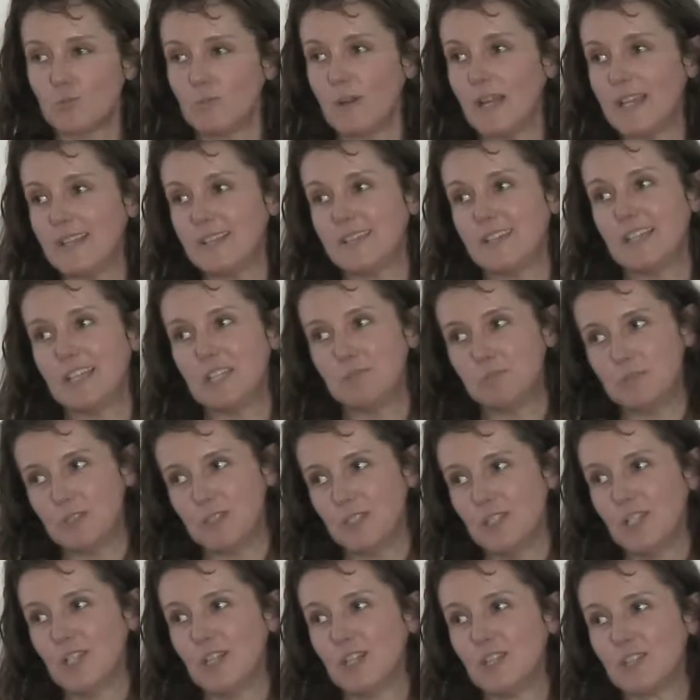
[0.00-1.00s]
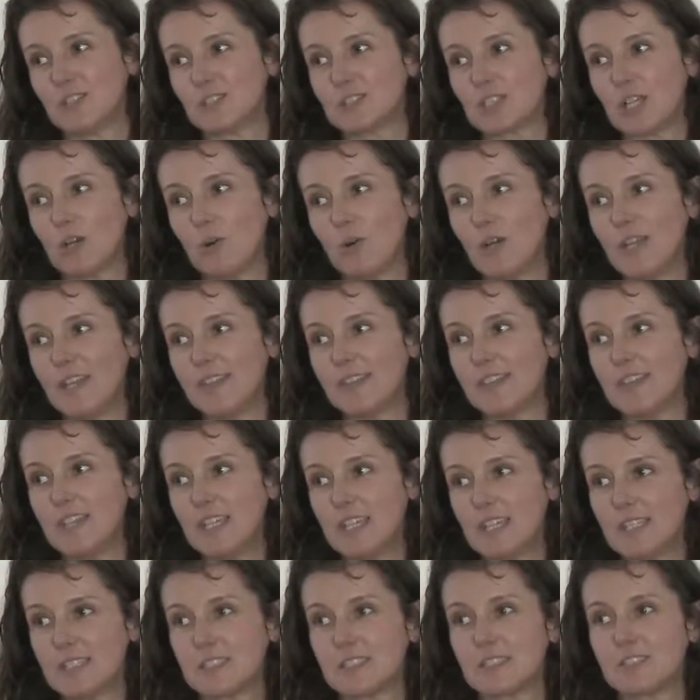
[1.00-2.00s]
to my table. So, and
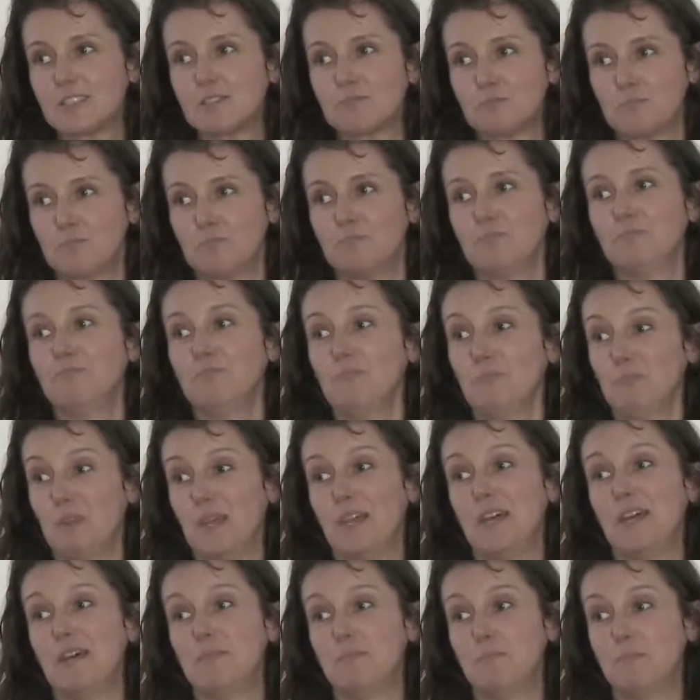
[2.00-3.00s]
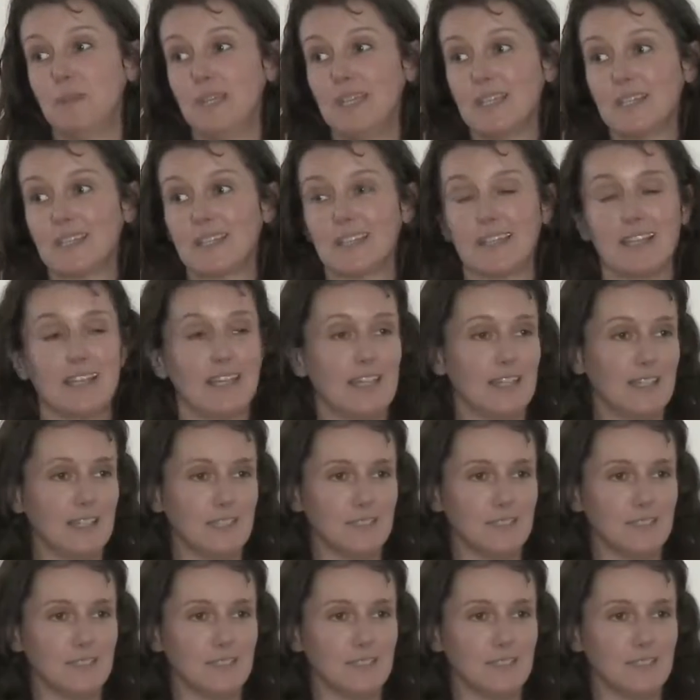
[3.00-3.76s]
this big